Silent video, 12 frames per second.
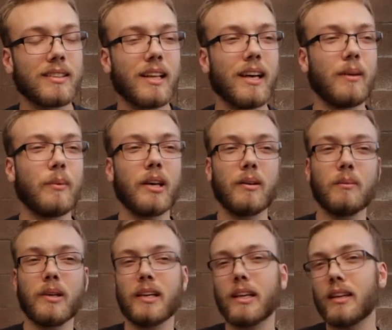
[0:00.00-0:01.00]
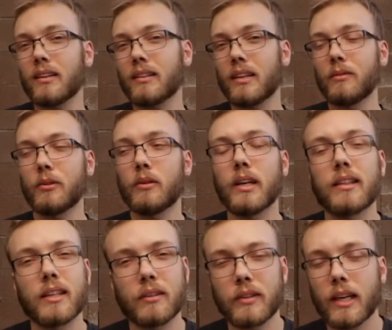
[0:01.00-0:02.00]
that amount of money. If you want to
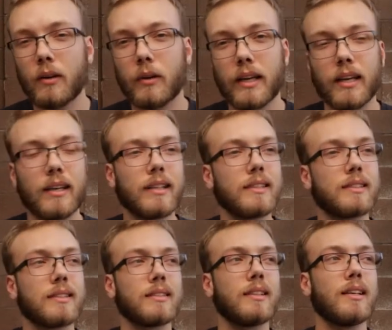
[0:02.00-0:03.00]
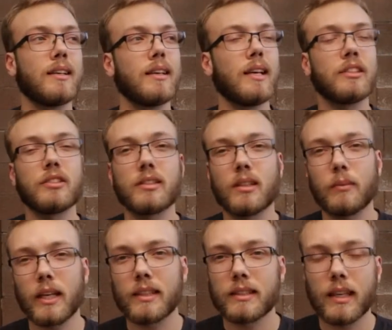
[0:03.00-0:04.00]
think of it that way, it's just a
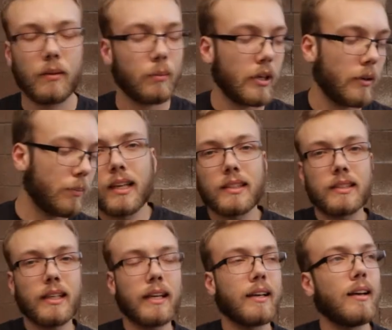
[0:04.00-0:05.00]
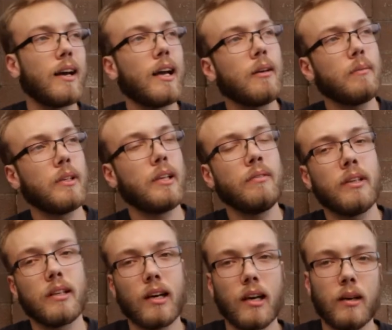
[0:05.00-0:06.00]
mindset, but that's like I'm
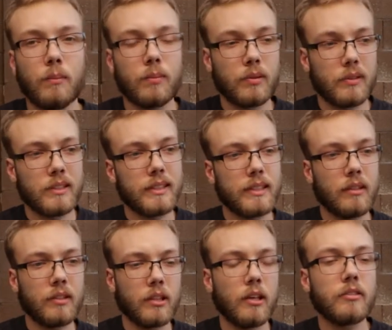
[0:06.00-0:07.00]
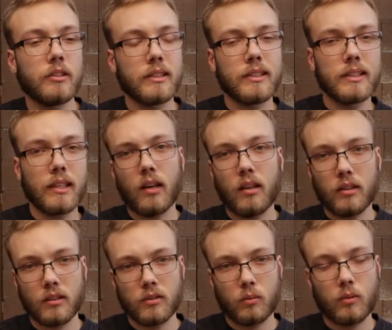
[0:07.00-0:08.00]
giving up
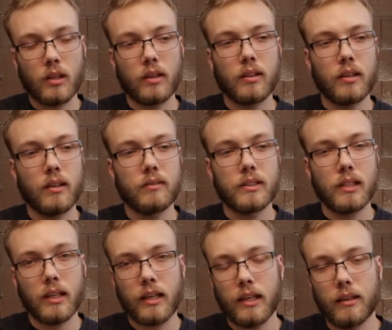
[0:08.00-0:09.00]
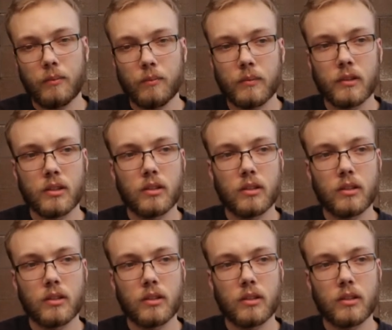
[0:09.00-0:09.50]
$300 worth of time